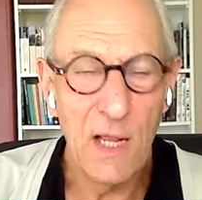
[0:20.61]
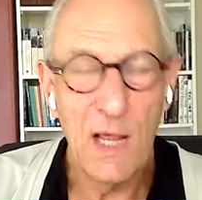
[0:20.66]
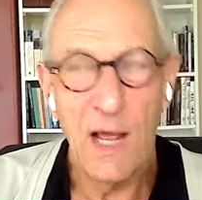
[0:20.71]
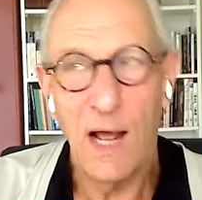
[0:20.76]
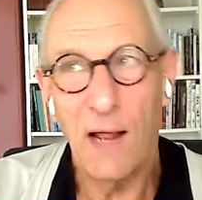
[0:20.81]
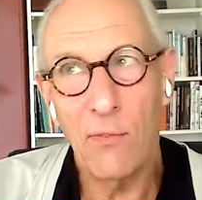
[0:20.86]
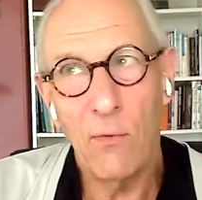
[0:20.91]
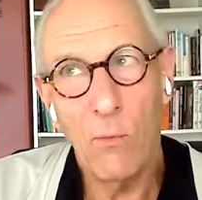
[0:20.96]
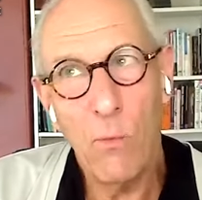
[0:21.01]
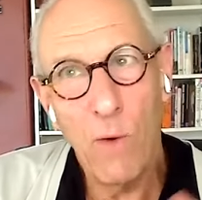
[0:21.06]

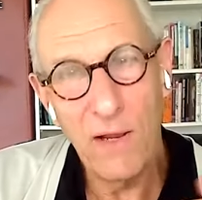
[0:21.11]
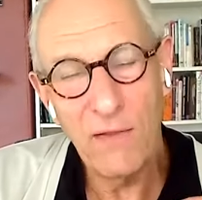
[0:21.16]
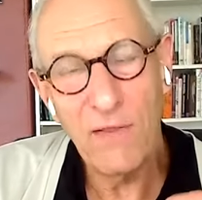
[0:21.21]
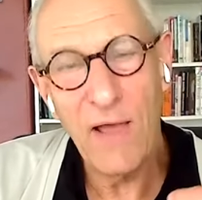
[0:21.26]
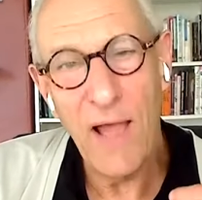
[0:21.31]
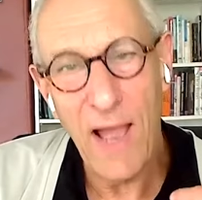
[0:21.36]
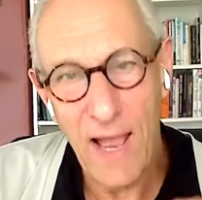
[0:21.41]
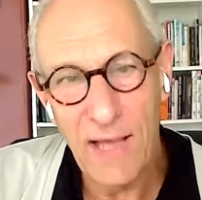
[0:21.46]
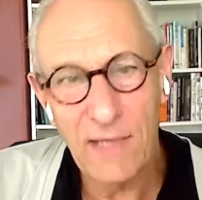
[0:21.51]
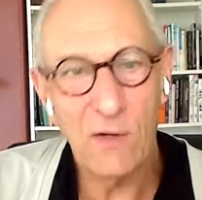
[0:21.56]
And the way
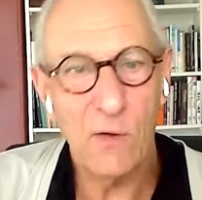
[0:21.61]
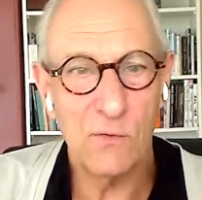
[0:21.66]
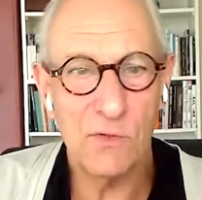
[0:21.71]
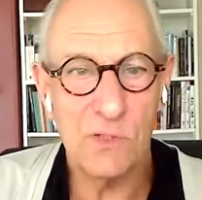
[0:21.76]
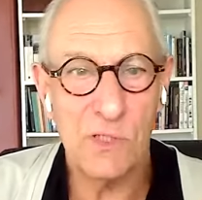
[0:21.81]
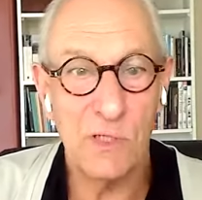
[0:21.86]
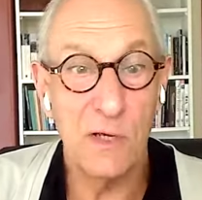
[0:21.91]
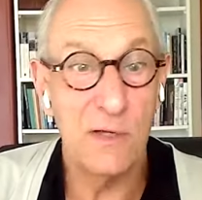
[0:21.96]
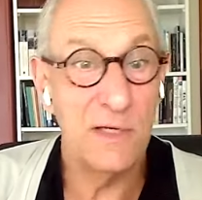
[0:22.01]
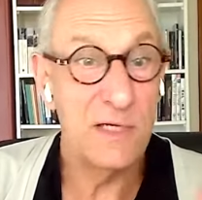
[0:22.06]
that adults
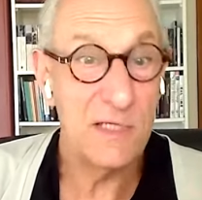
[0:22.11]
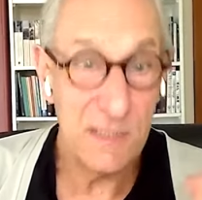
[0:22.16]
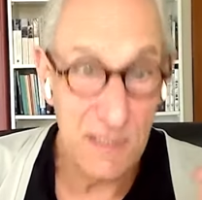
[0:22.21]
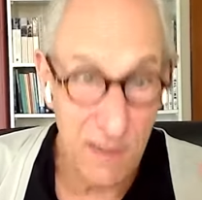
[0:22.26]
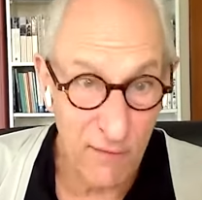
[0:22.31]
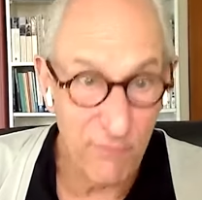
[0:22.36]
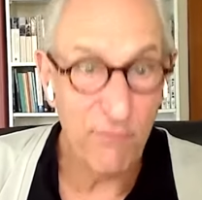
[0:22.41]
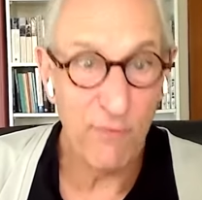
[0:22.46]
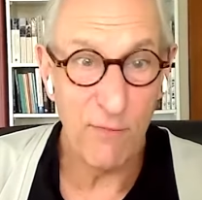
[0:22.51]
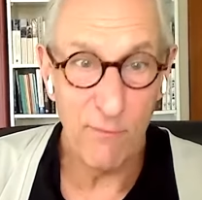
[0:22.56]
learn is
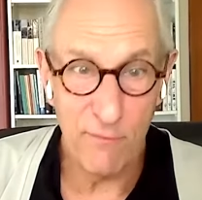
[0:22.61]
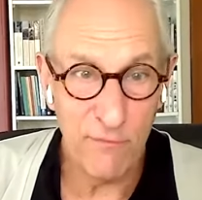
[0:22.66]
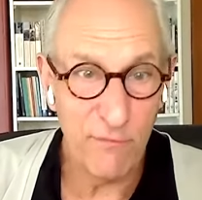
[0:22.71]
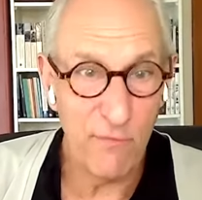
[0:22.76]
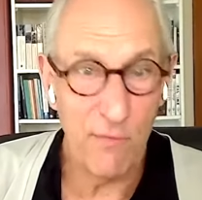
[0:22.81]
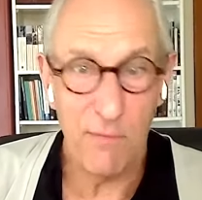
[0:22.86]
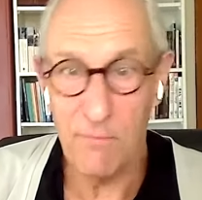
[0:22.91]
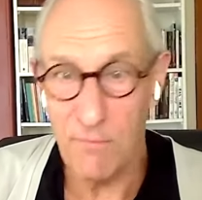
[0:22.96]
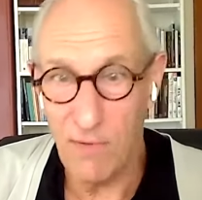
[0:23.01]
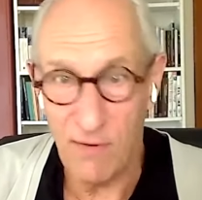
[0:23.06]
different
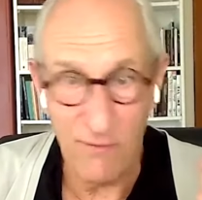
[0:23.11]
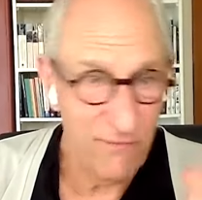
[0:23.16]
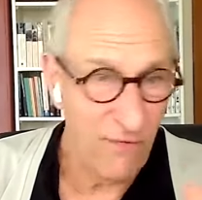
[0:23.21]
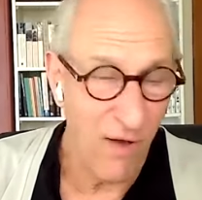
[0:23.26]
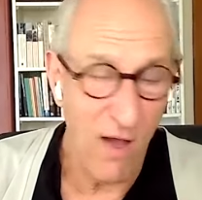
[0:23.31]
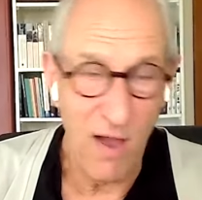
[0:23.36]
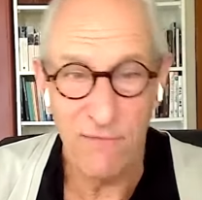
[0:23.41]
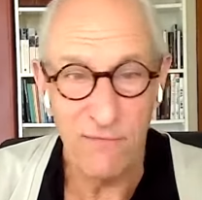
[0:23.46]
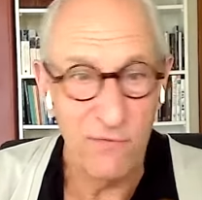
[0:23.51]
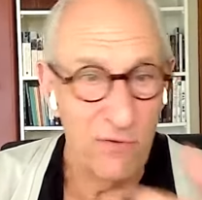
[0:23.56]
from a
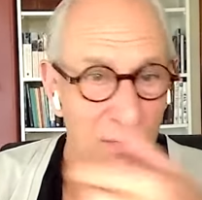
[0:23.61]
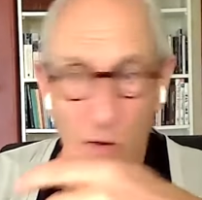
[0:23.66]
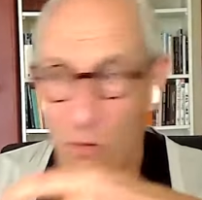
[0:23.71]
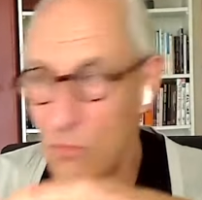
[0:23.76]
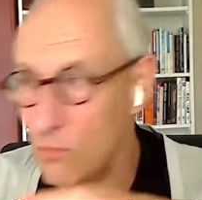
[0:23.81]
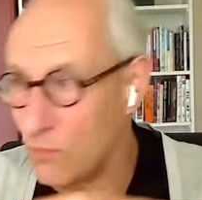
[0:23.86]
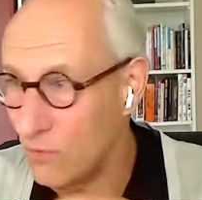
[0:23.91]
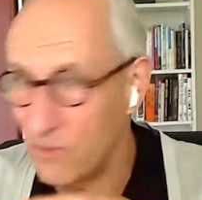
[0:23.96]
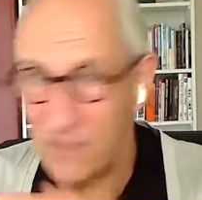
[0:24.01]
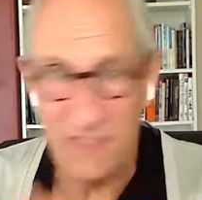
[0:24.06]

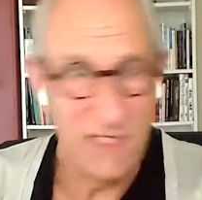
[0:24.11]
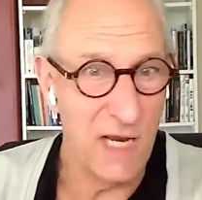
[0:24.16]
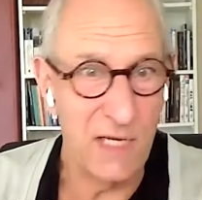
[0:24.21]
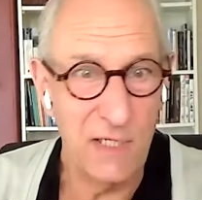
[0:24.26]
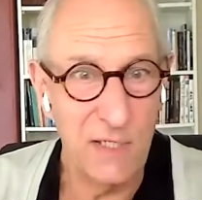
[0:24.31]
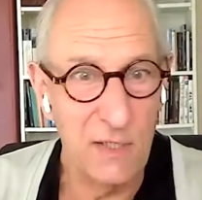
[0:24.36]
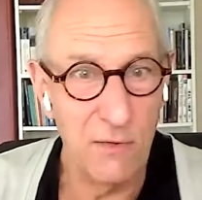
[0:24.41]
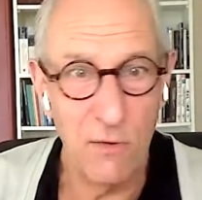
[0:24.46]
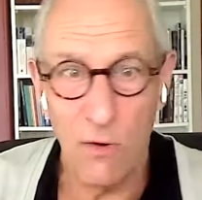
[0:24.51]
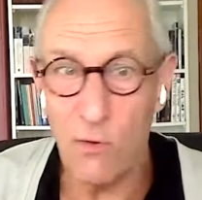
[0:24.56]
5-year-old or a
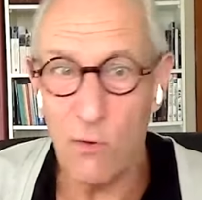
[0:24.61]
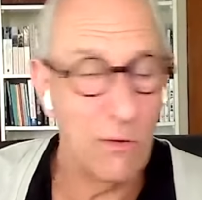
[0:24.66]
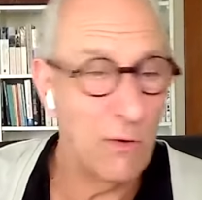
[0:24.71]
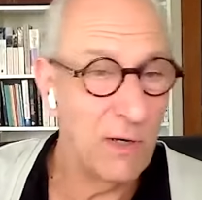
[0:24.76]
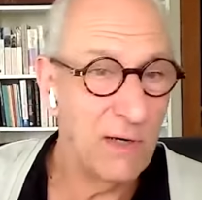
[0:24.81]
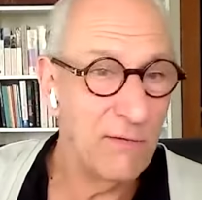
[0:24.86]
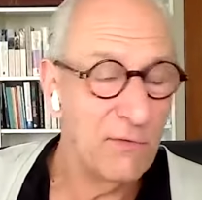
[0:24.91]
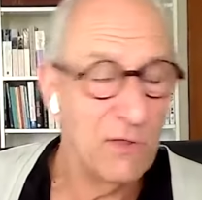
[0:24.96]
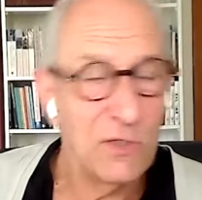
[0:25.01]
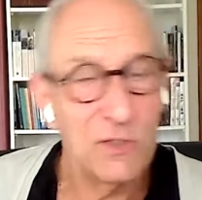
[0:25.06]
10-year-old or
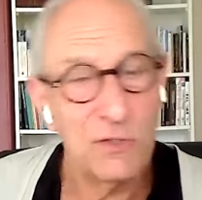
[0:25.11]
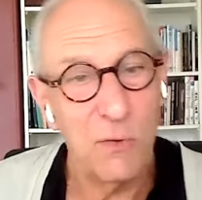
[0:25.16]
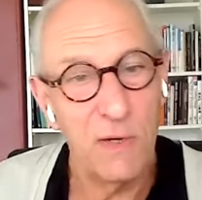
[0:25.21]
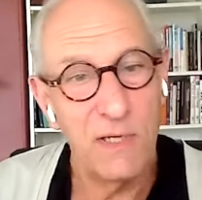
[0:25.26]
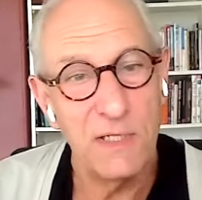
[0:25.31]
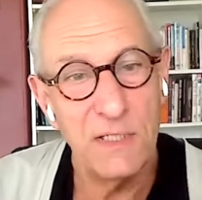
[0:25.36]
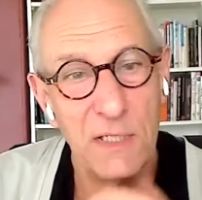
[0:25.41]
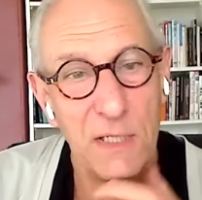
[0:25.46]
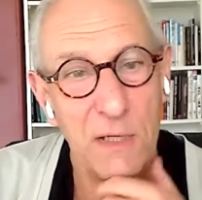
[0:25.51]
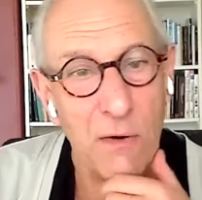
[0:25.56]
even a
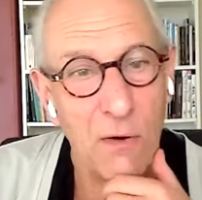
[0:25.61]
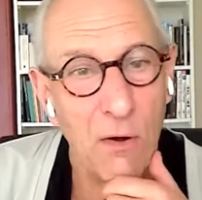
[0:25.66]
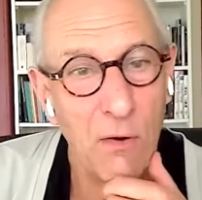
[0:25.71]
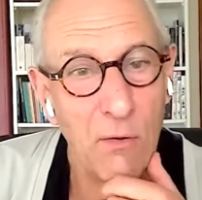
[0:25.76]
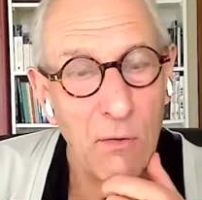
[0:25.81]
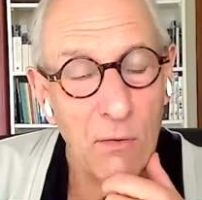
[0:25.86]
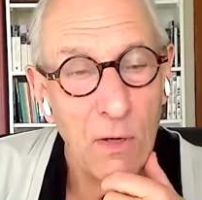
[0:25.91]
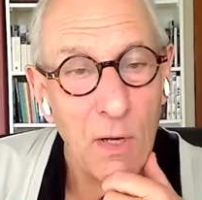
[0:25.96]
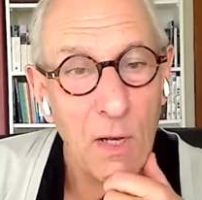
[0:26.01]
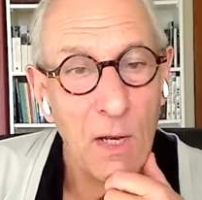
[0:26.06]
20-year-old.